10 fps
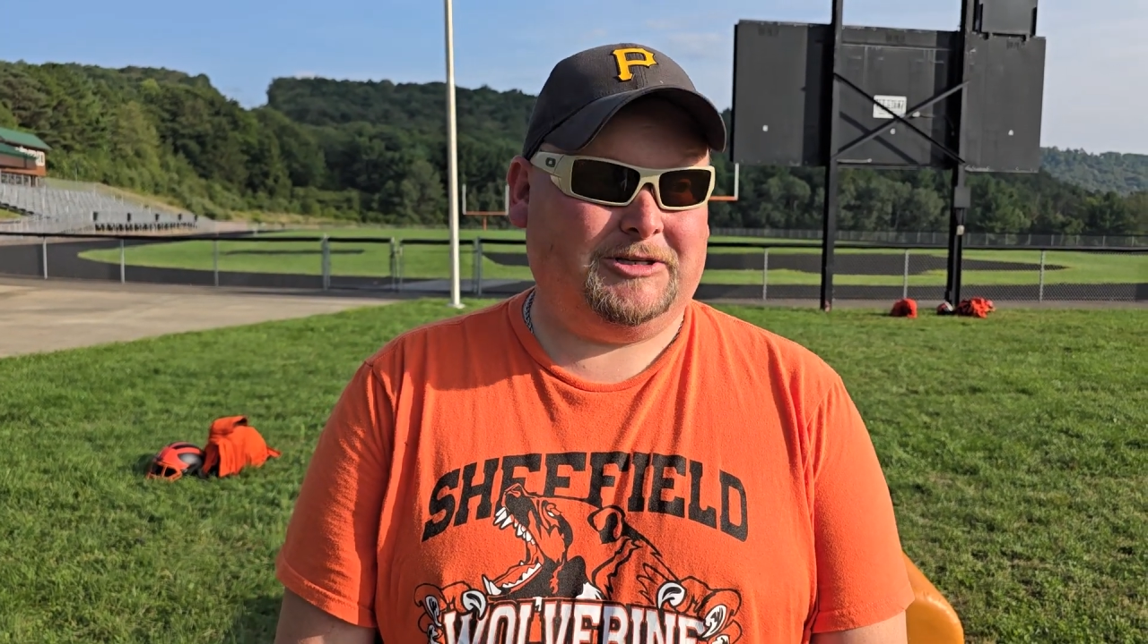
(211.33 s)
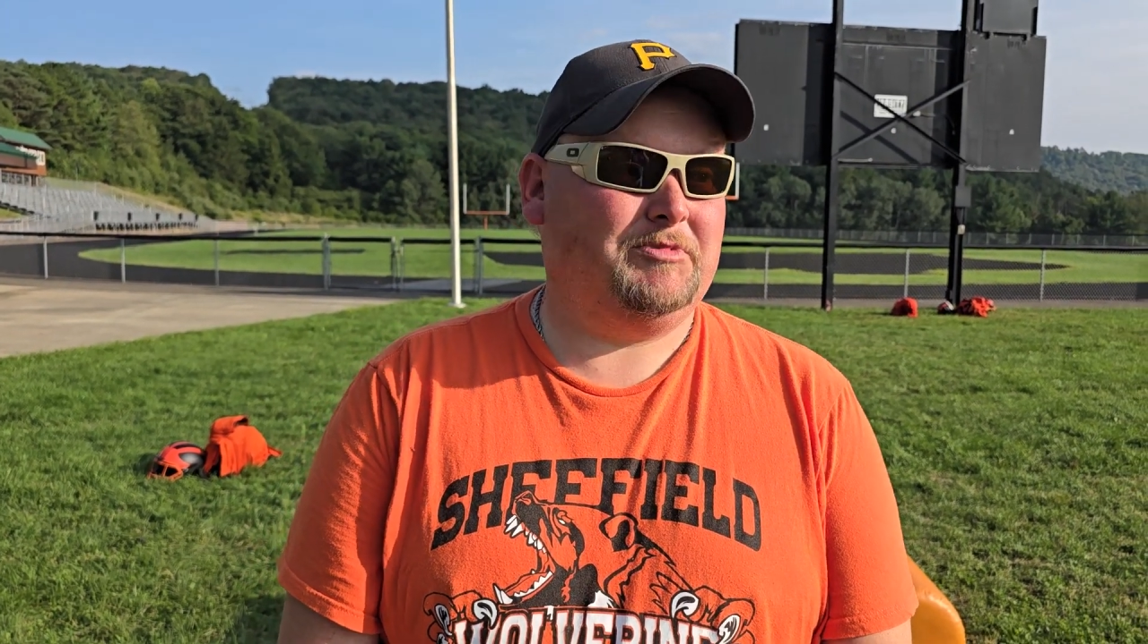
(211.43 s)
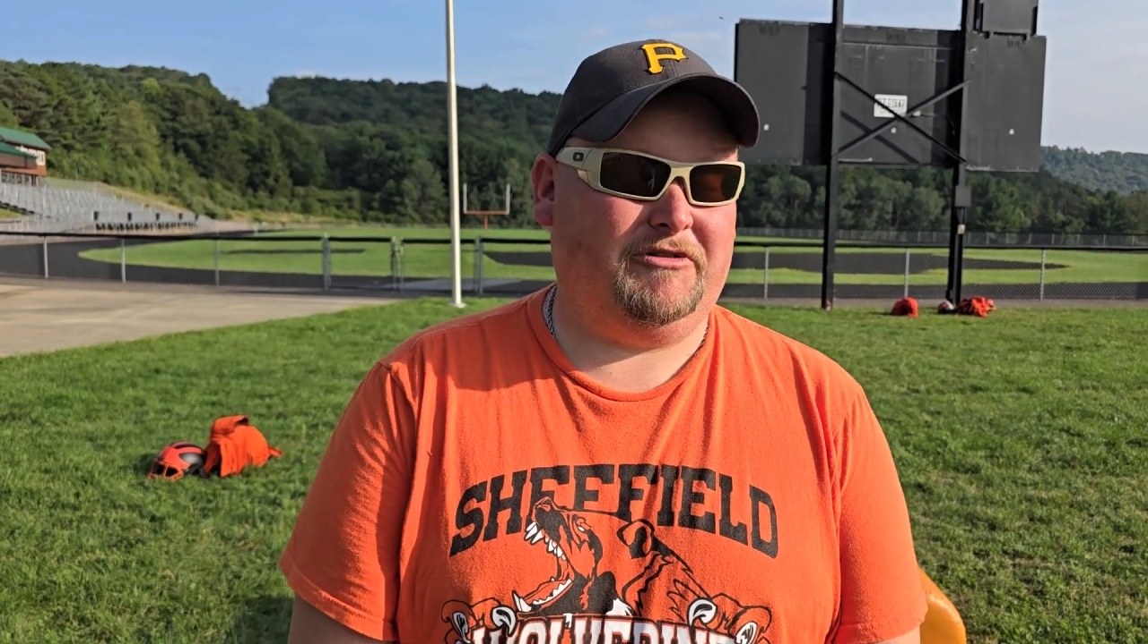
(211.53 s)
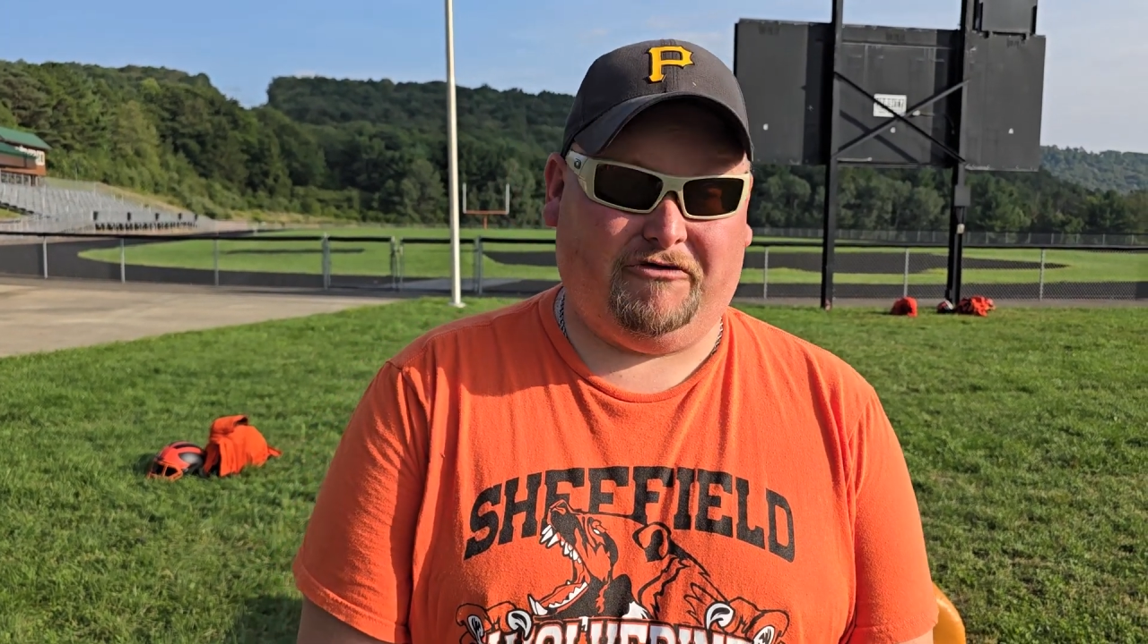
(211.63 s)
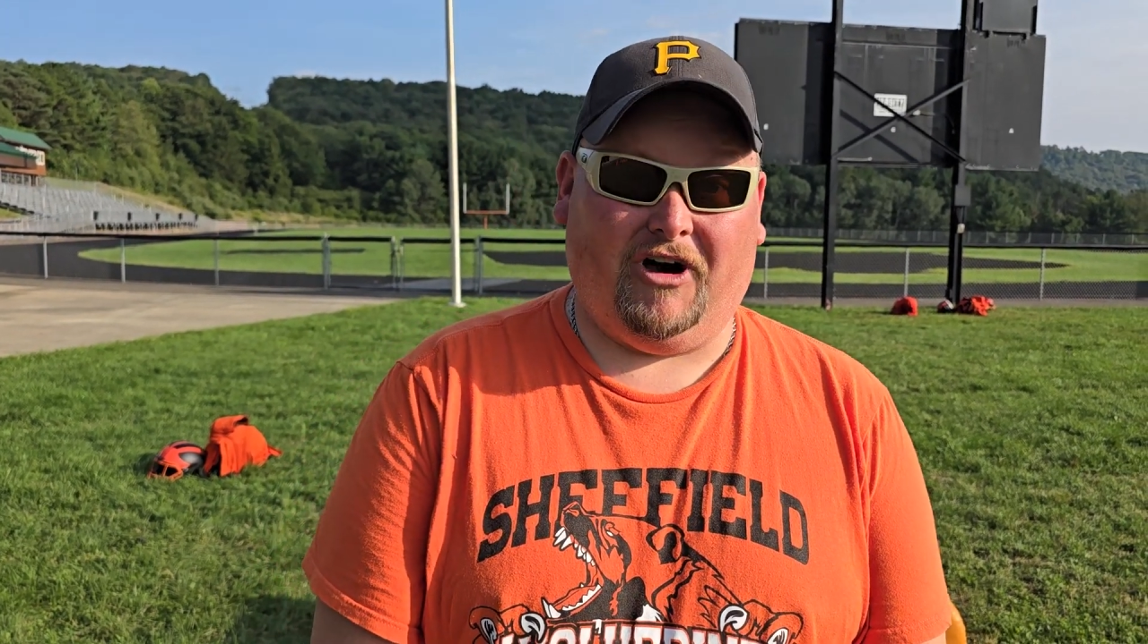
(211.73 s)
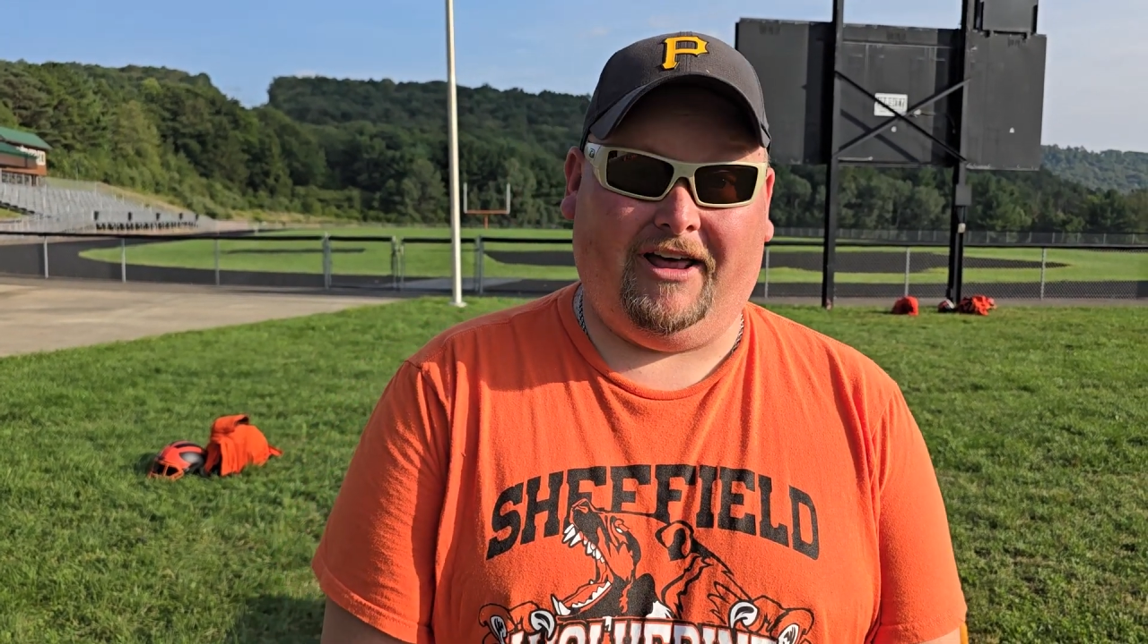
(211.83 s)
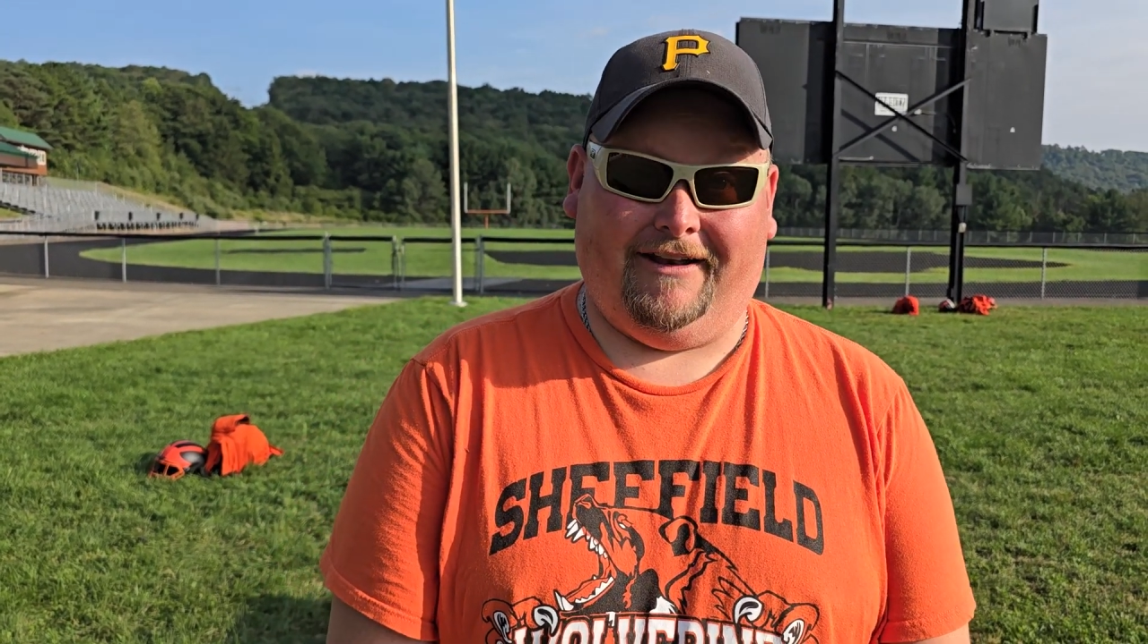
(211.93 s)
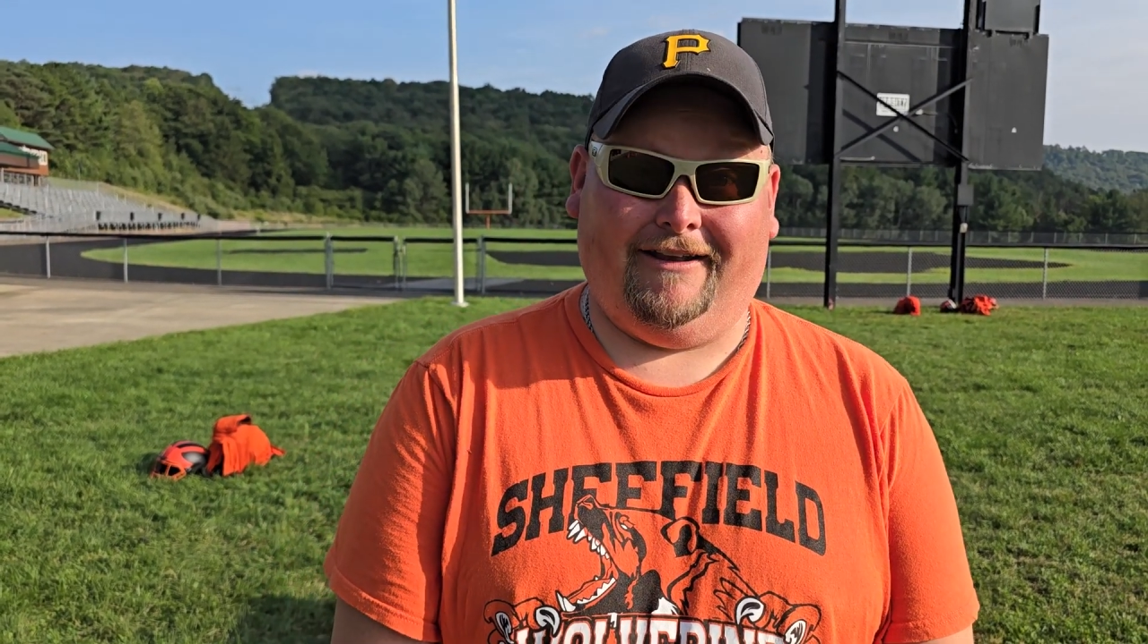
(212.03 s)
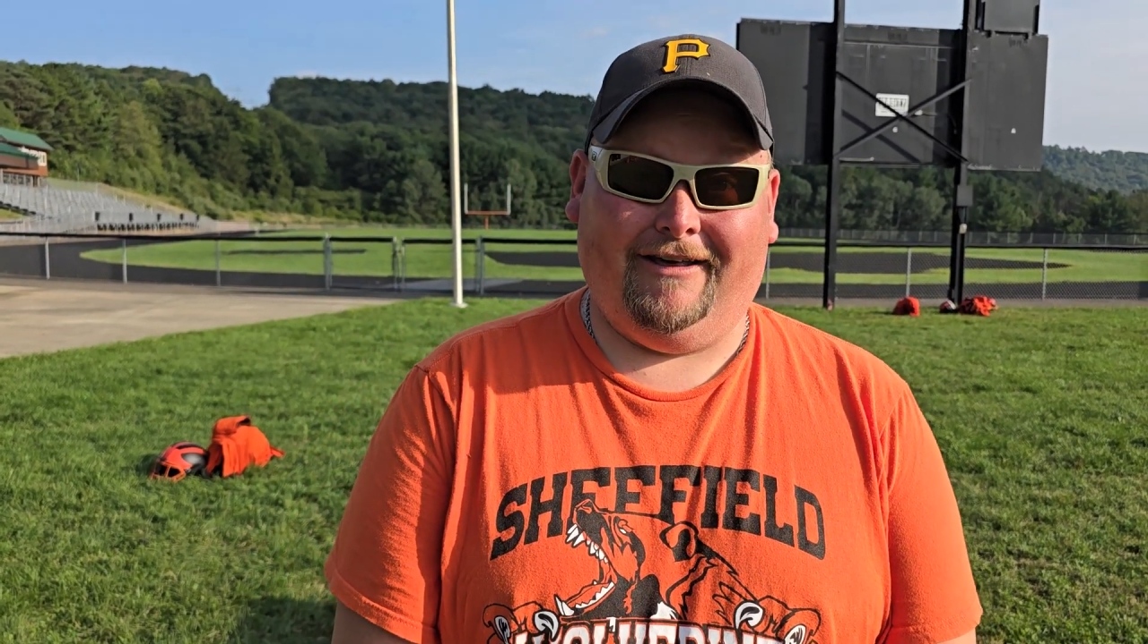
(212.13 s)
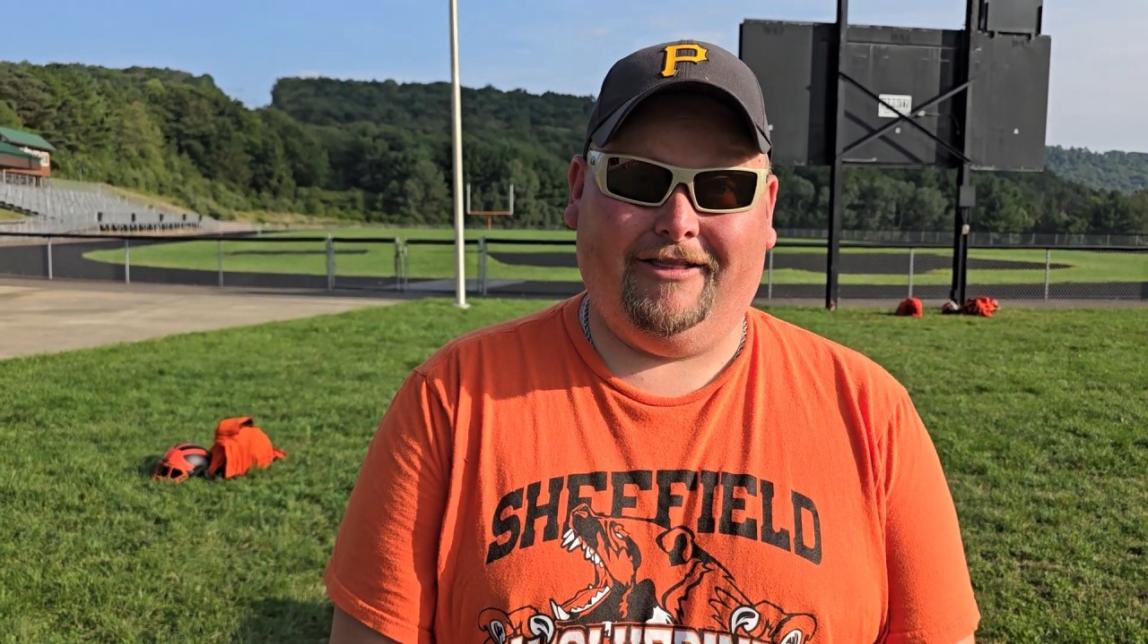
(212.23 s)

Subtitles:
It's been fun.